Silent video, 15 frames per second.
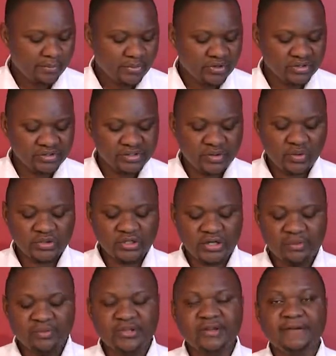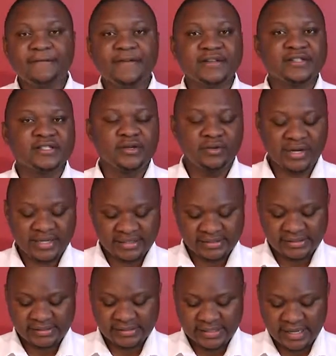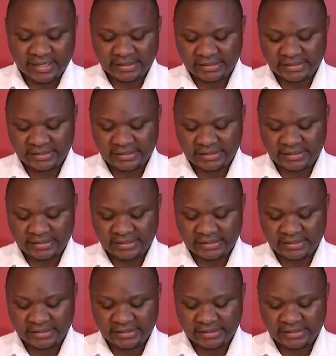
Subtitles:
Mawaziri wachangamkia nafasi ya urais